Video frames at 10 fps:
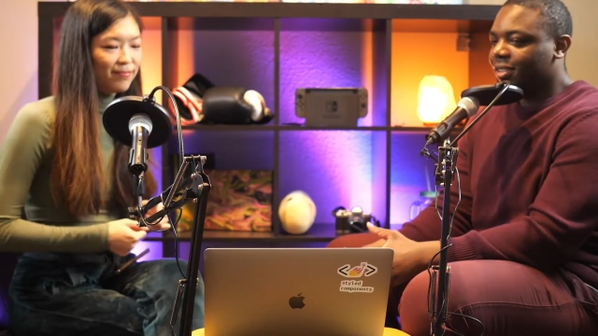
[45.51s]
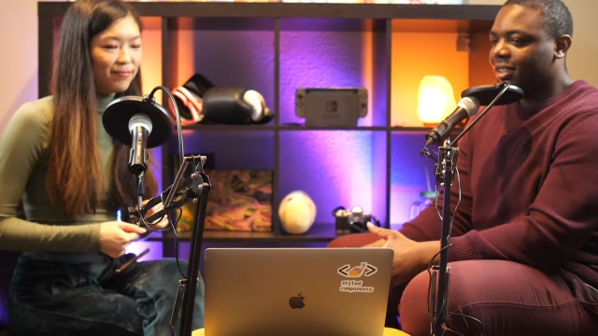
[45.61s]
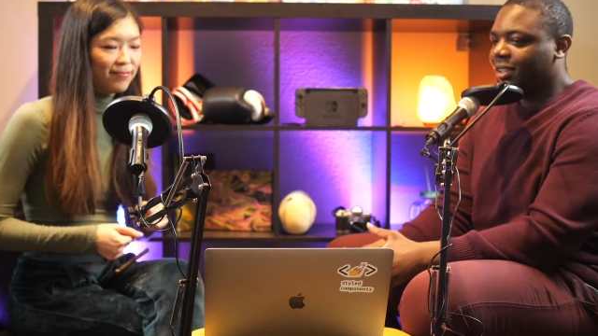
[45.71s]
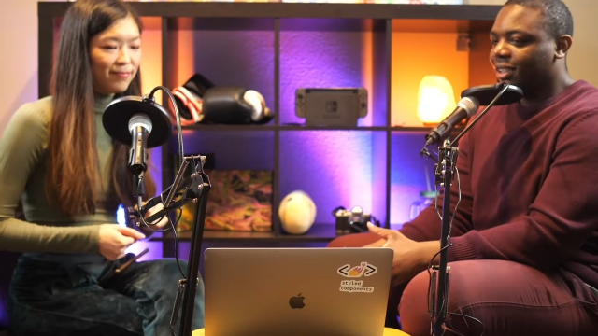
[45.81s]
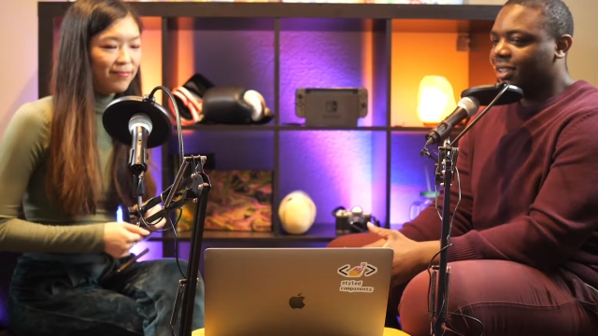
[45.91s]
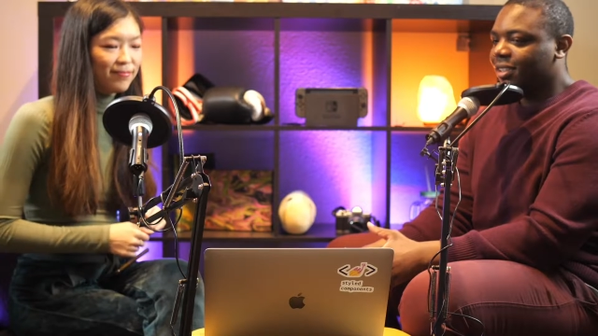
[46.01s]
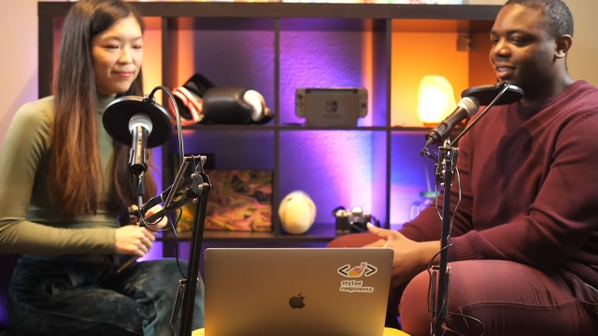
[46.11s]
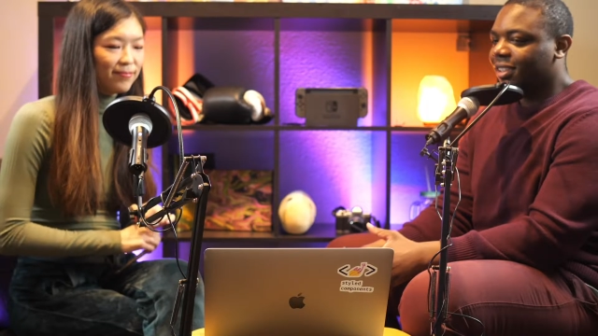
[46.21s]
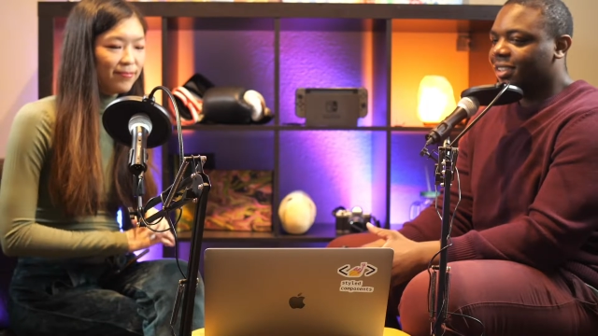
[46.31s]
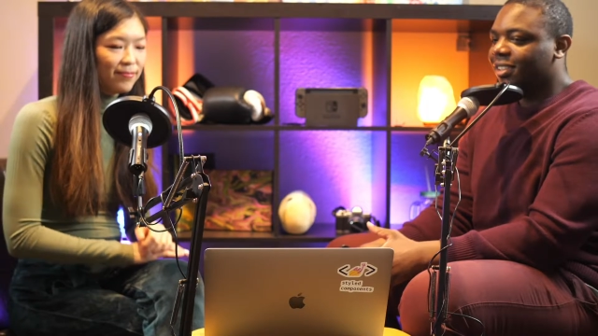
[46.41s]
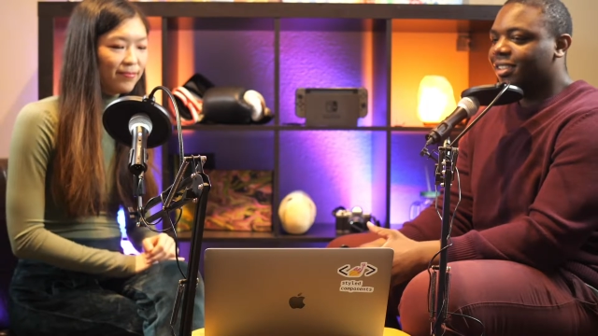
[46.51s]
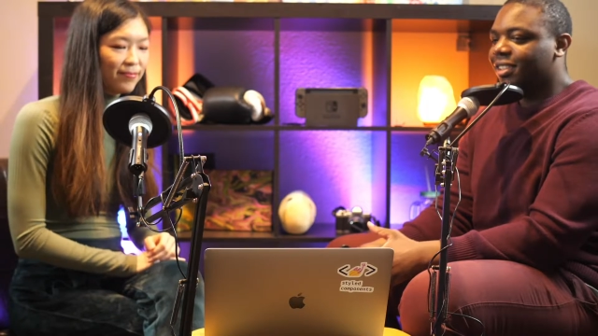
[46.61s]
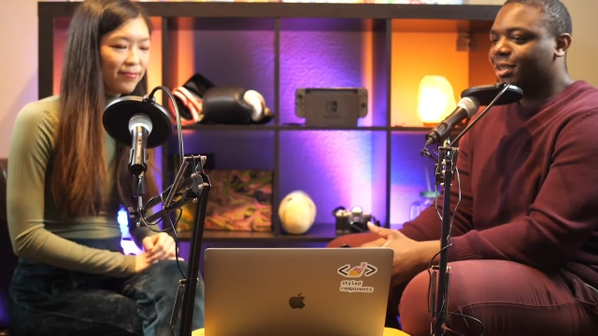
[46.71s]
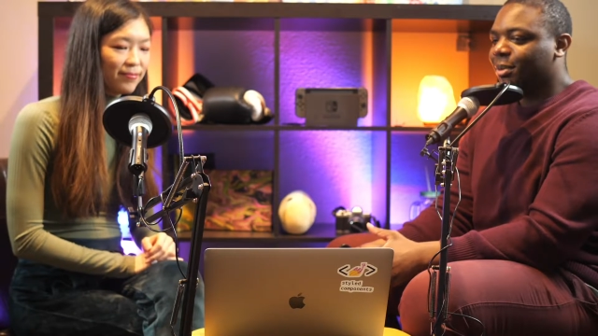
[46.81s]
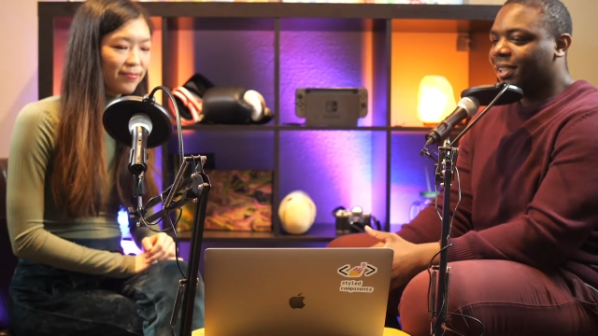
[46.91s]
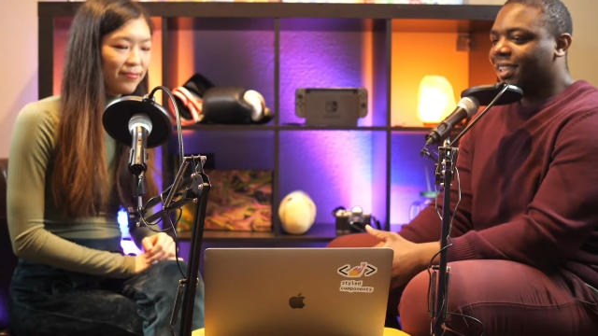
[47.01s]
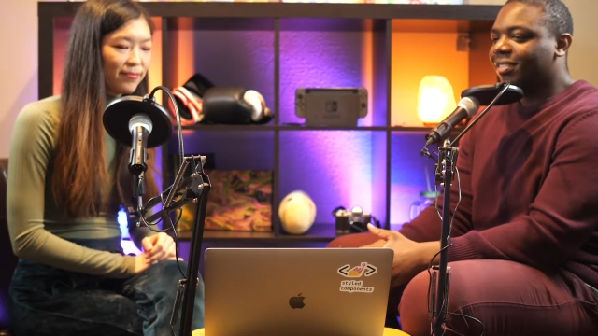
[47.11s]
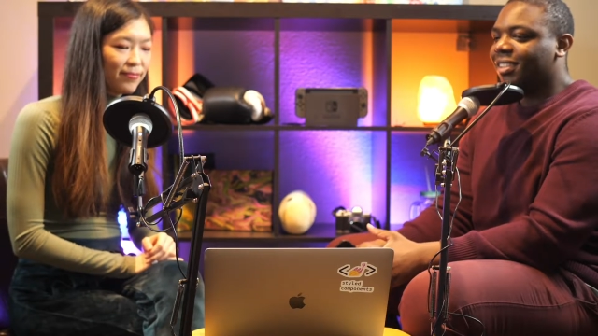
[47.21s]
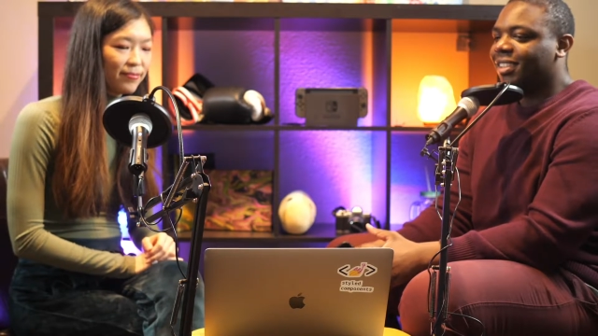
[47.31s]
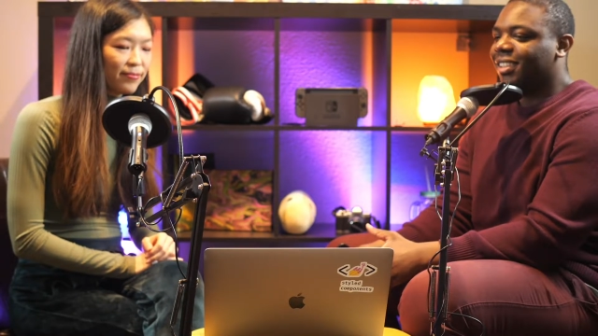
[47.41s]
Speaker 1: It's how I like to look at it. Despite
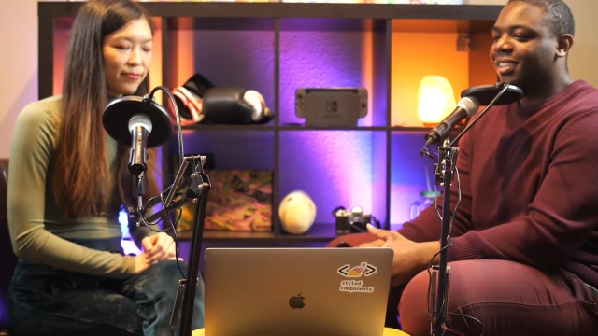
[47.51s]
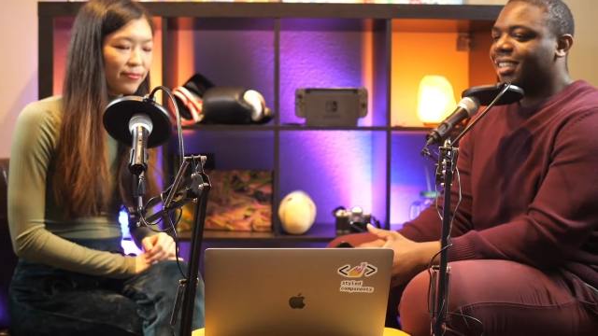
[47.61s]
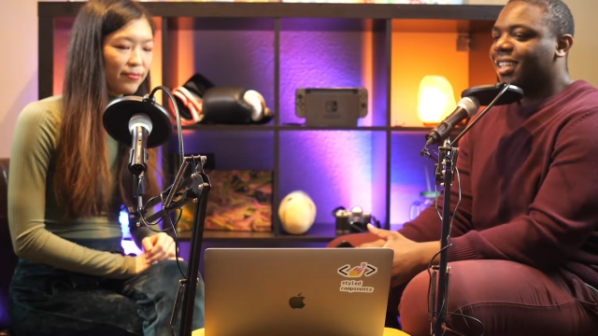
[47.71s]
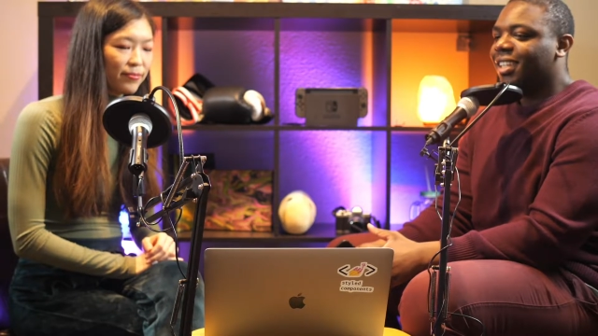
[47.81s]
everything,